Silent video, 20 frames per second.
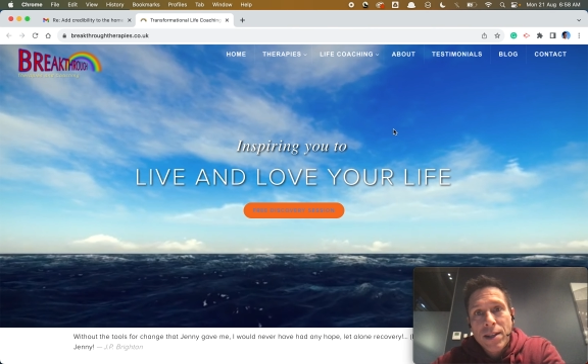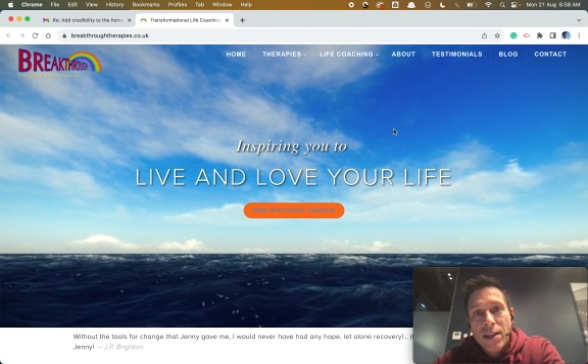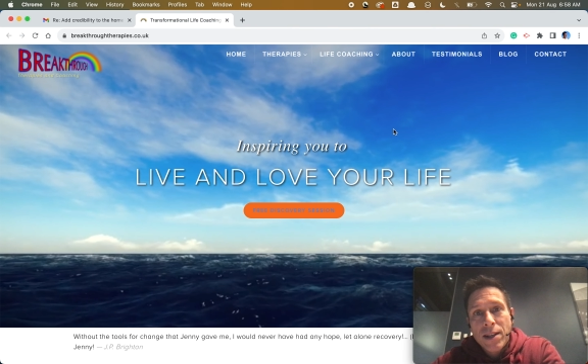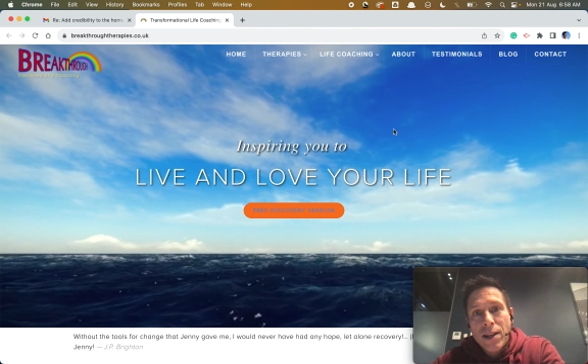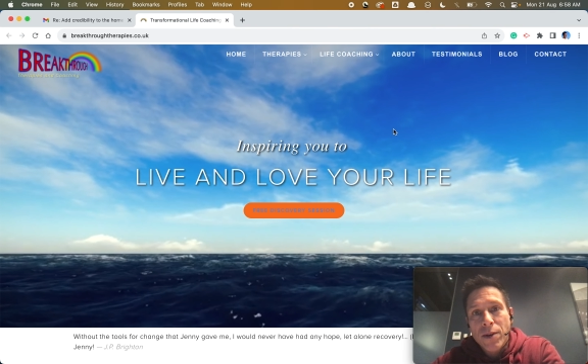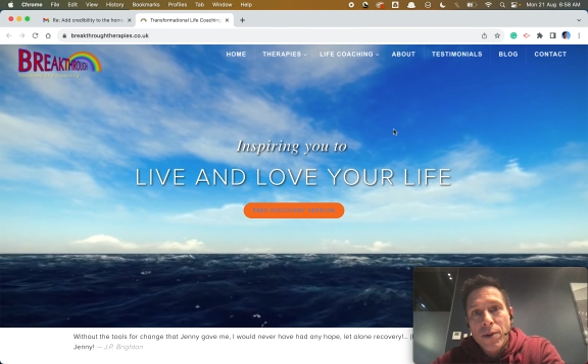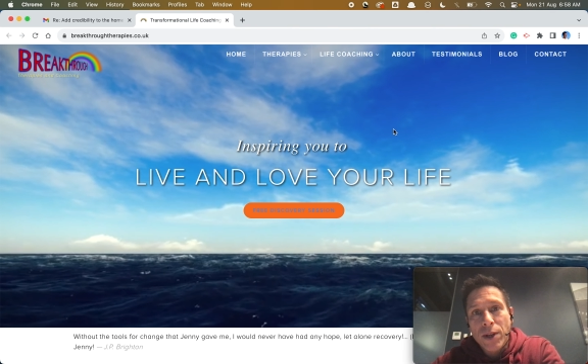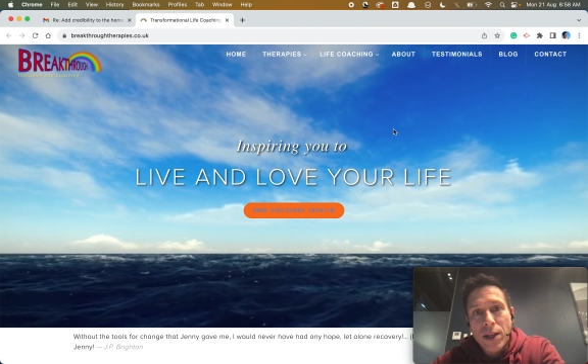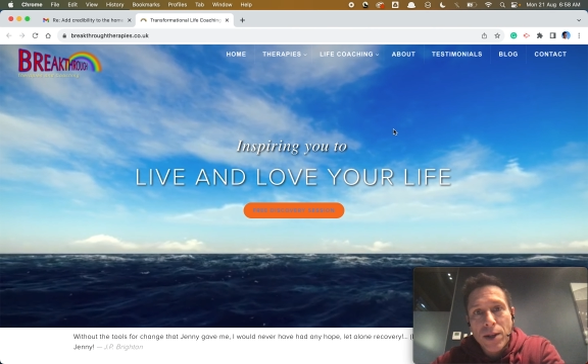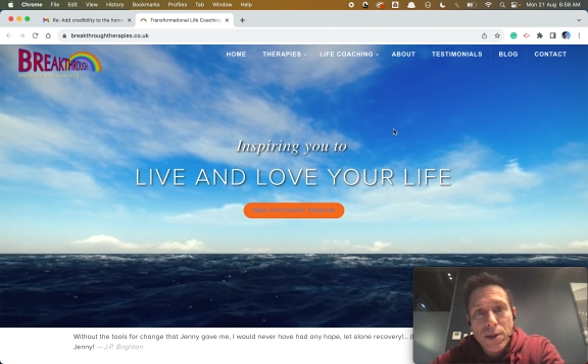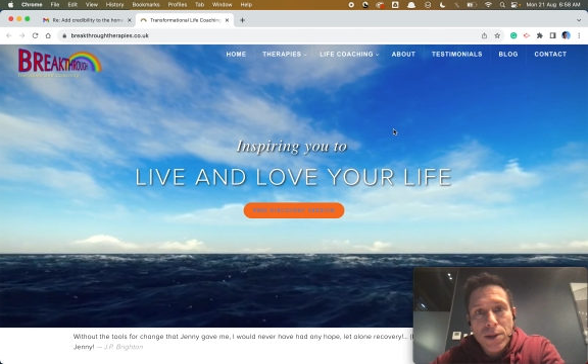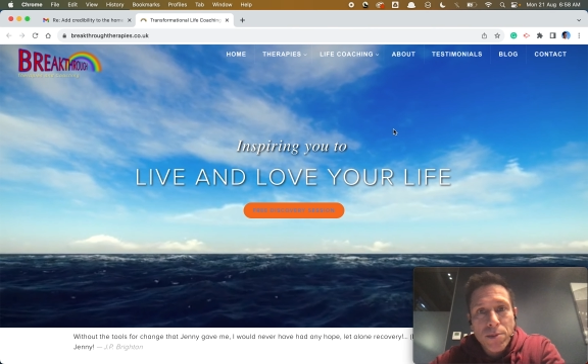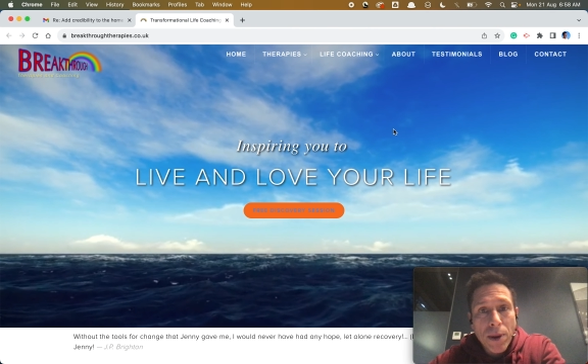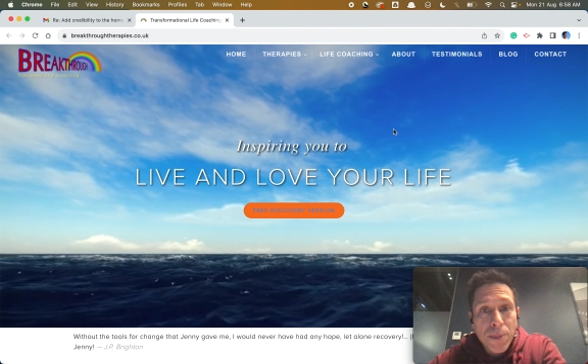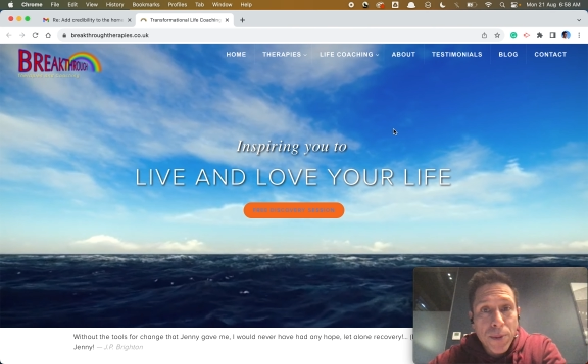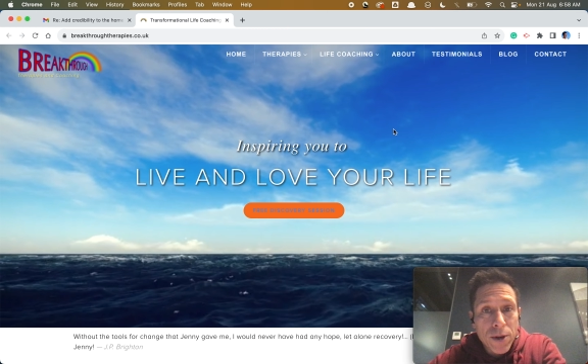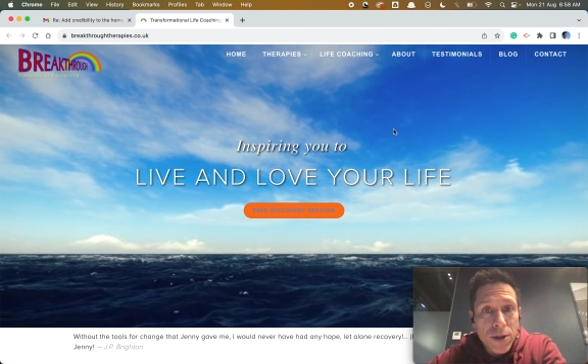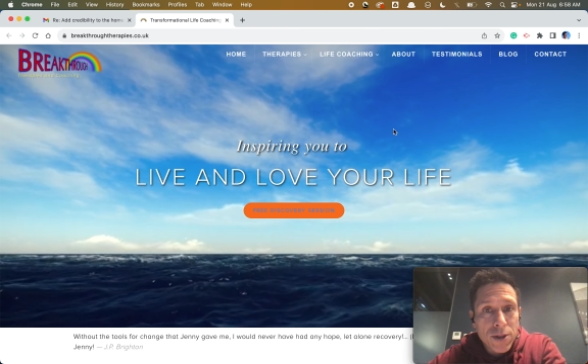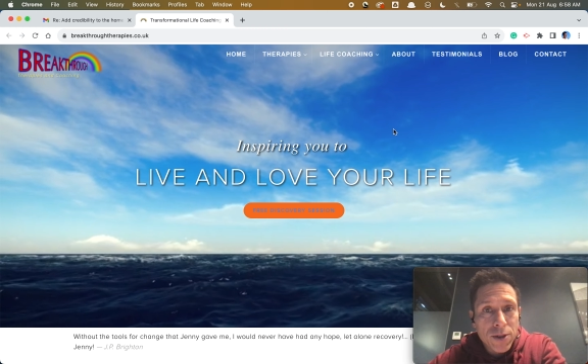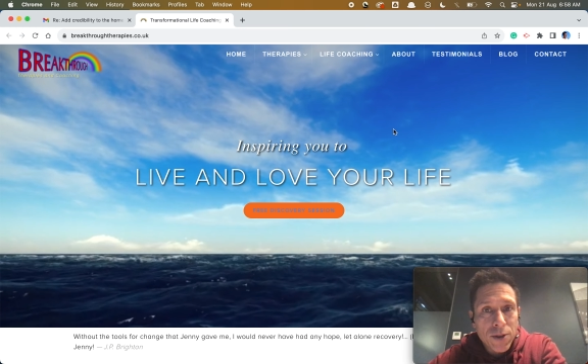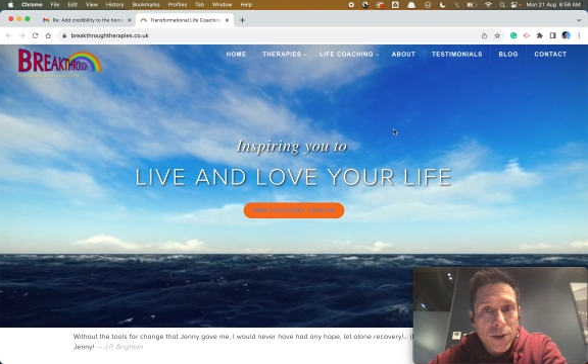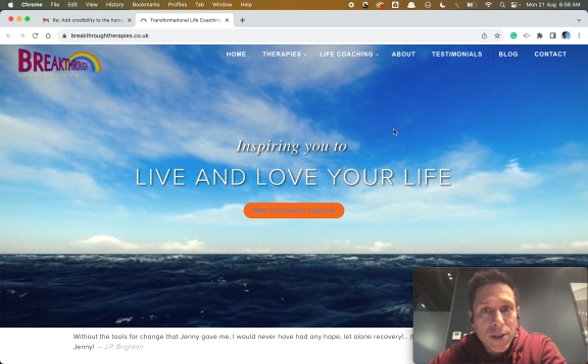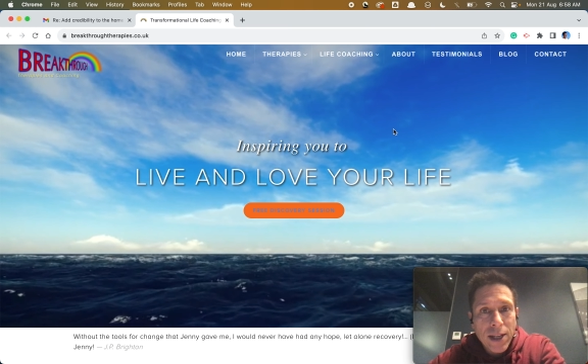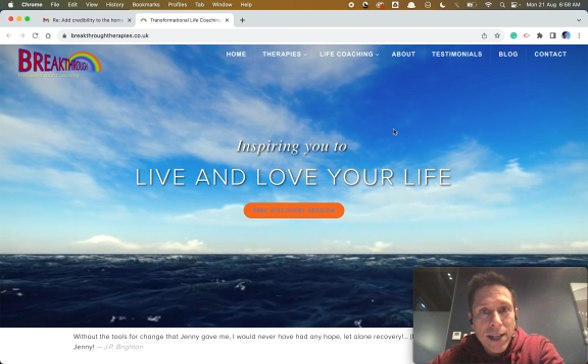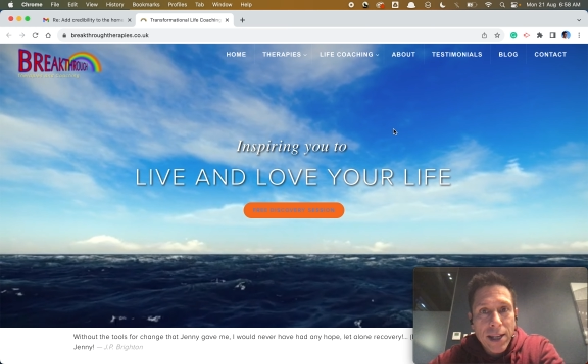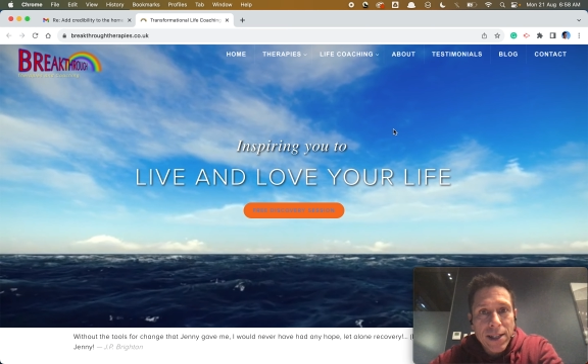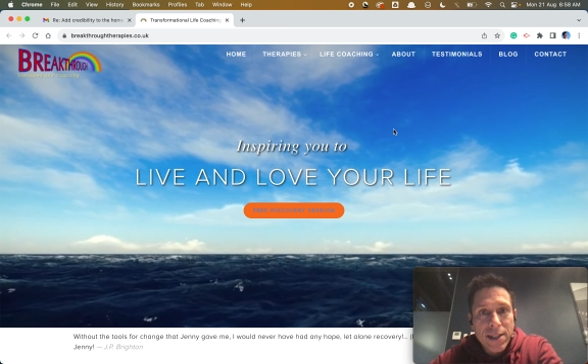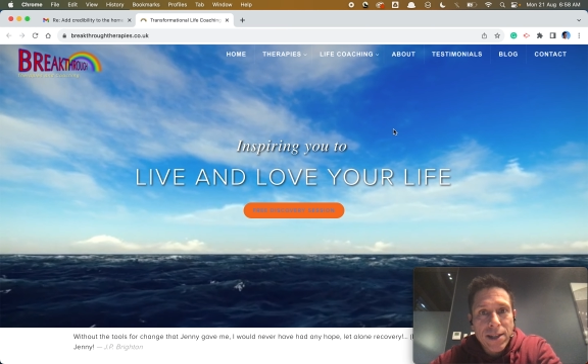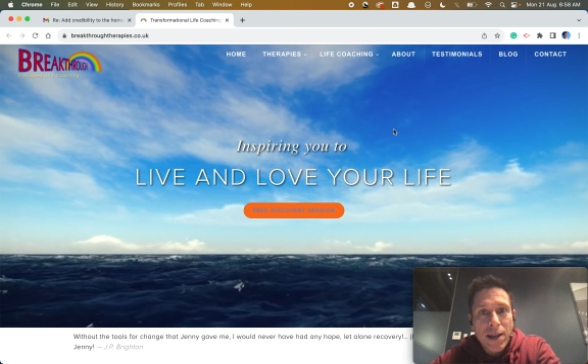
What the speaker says: And when it comes to my personal tastes,